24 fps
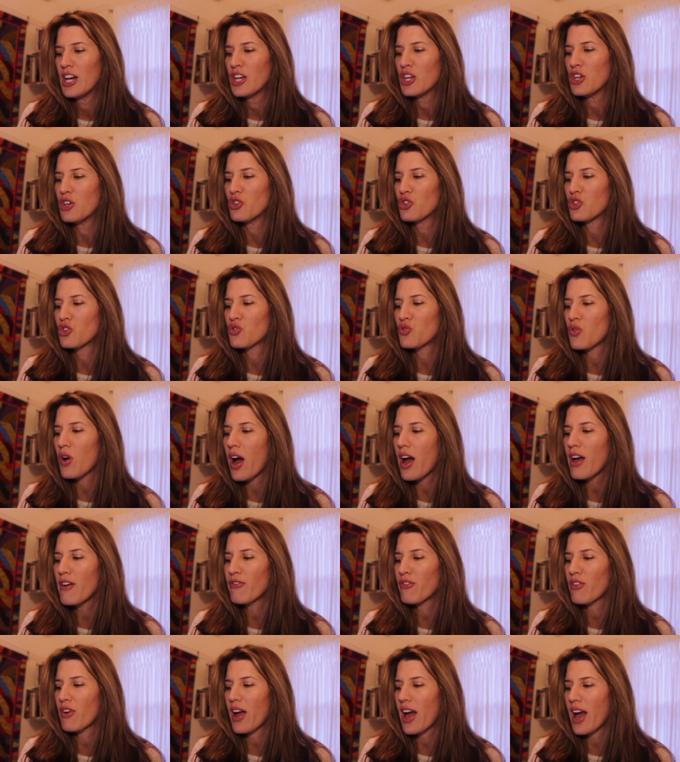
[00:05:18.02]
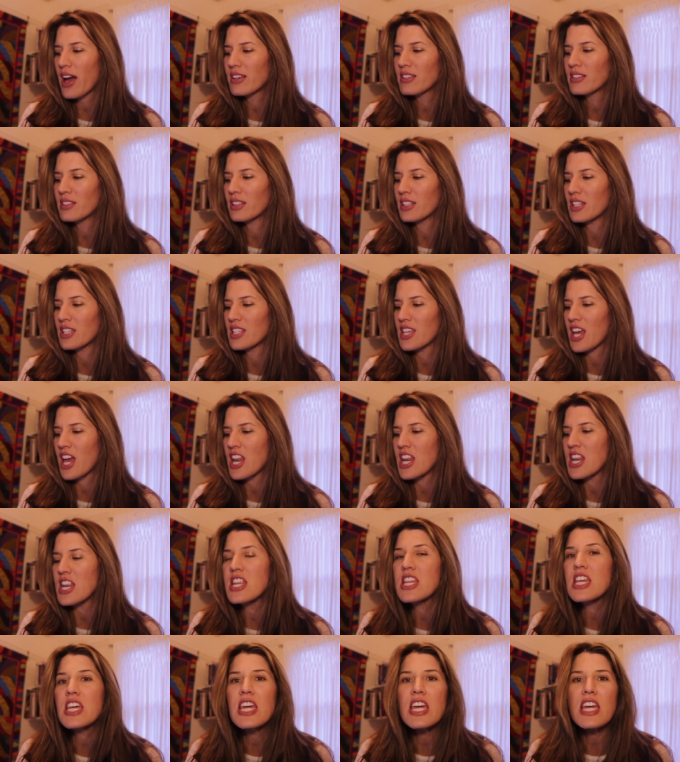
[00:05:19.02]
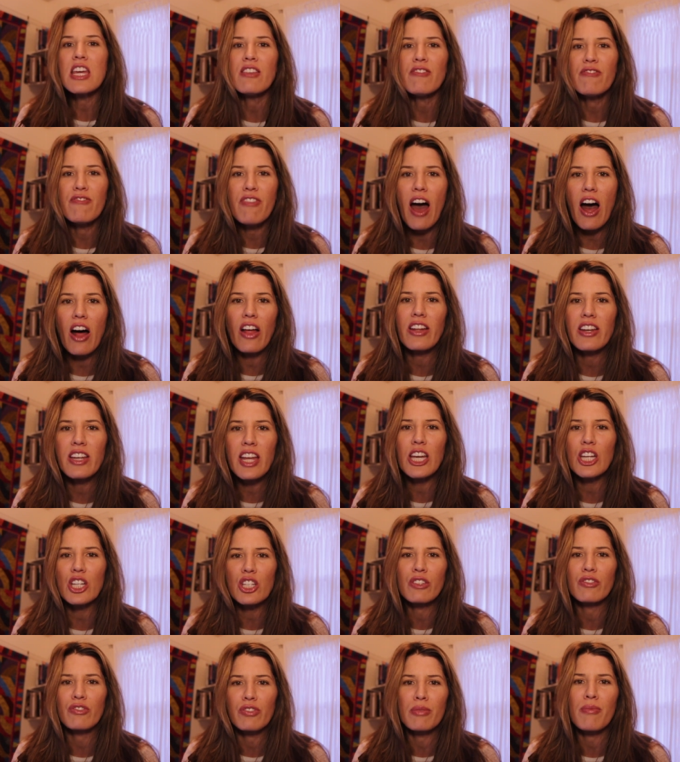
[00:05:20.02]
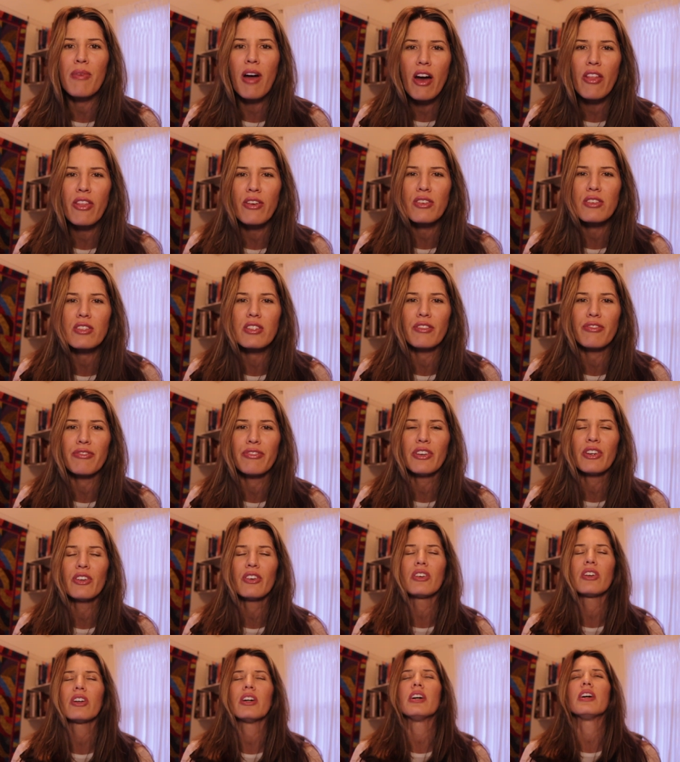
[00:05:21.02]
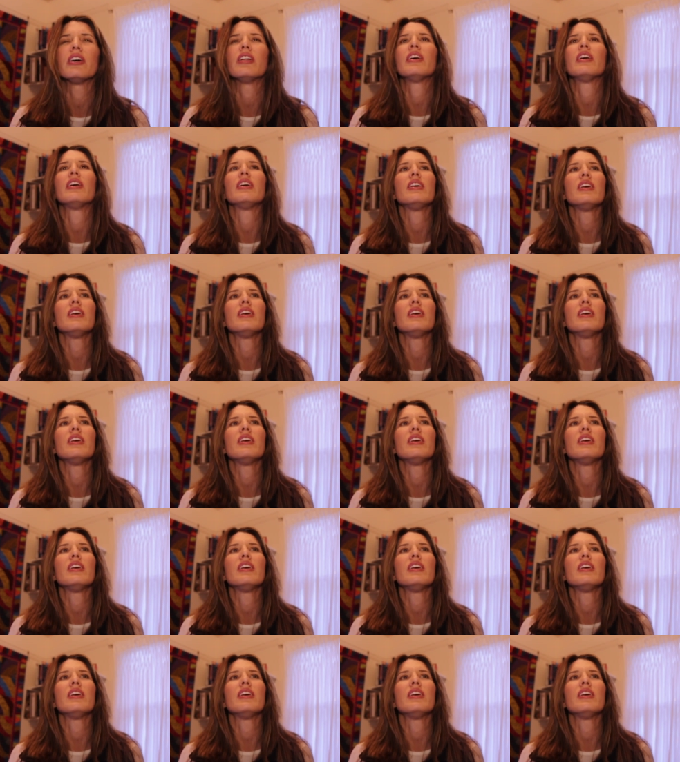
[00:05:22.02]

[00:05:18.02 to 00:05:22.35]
You strive for excellence and need validation from others to feel good.